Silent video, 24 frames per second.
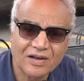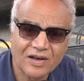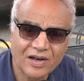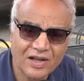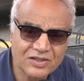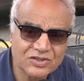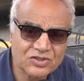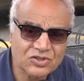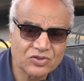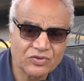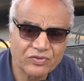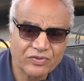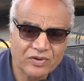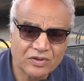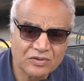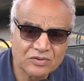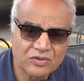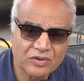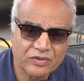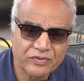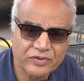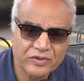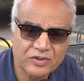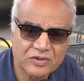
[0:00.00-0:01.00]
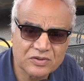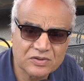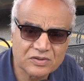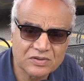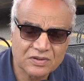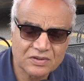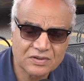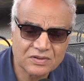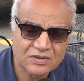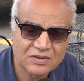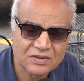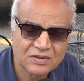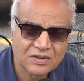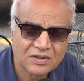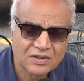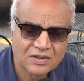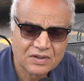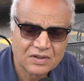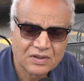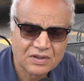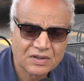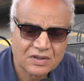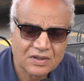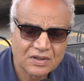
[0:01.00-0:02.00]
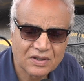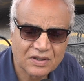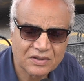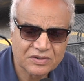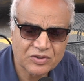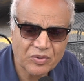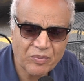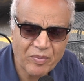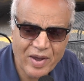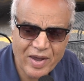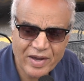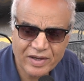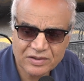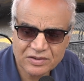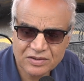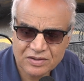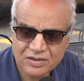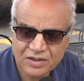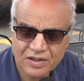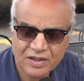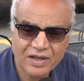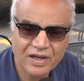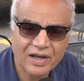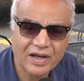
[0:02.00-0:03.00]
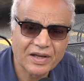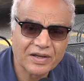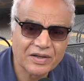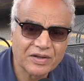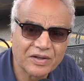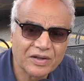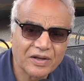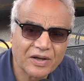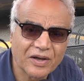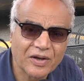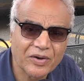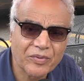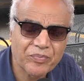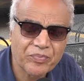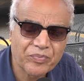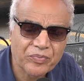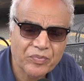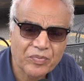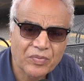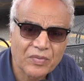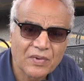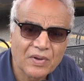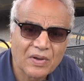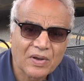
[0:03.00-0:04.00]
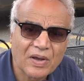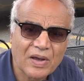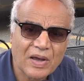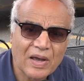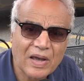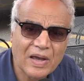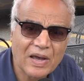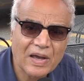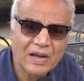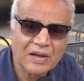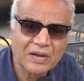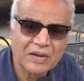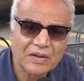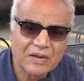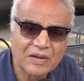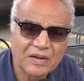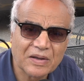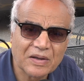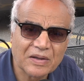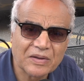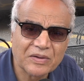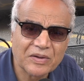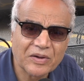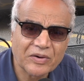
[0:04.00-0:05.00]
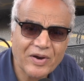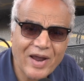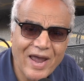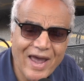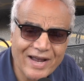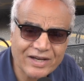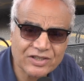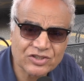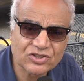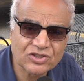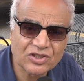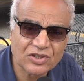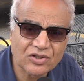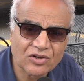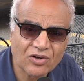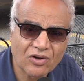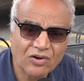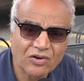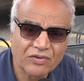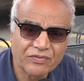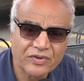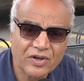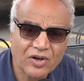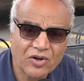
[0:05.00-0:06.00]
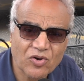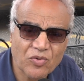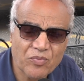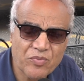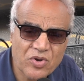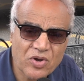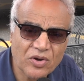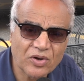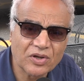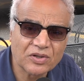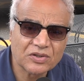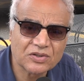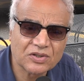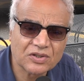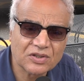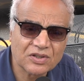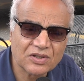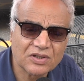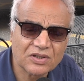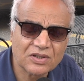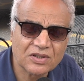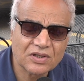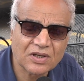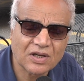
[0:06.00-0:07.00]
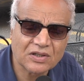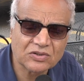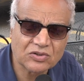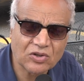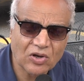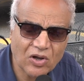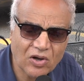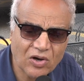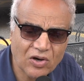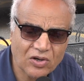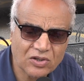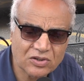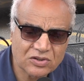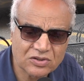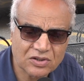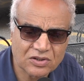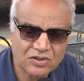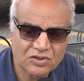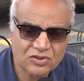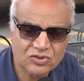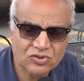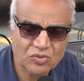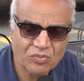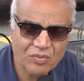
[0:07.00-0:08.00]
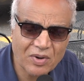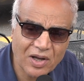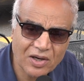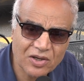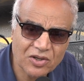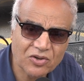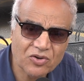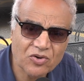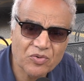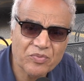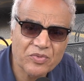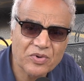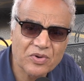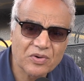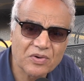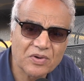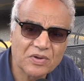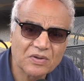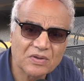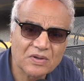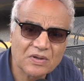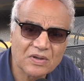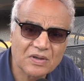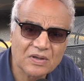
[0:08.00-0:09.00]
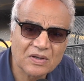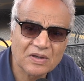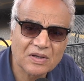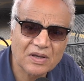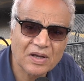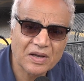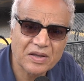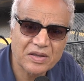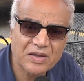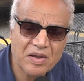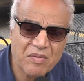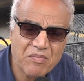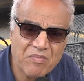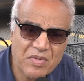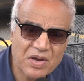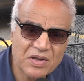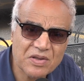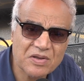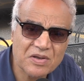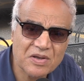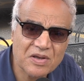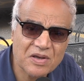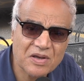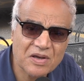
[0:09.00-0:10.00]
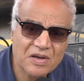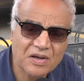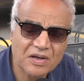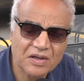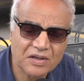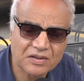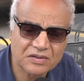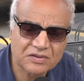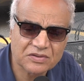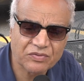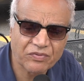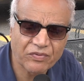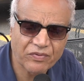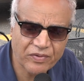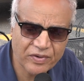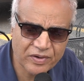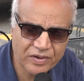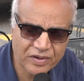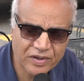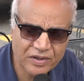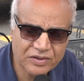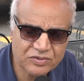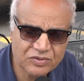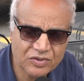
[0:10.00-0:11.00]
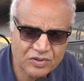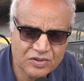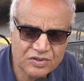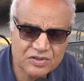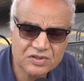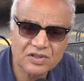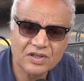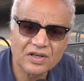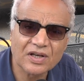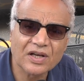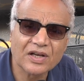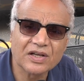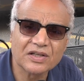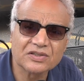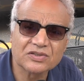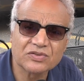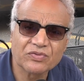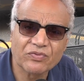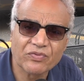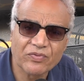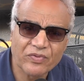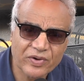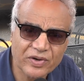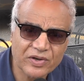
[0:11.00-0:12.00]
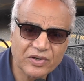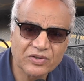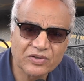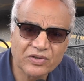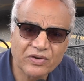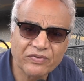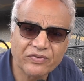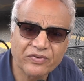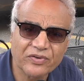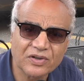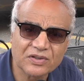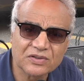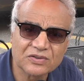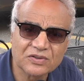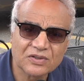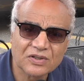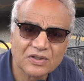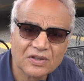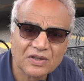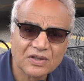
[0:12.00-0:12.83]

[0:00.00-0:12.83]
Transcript: lots of controversial debate and the reaction of the community at large and the Somali community and the media. It's very interesting. It's very different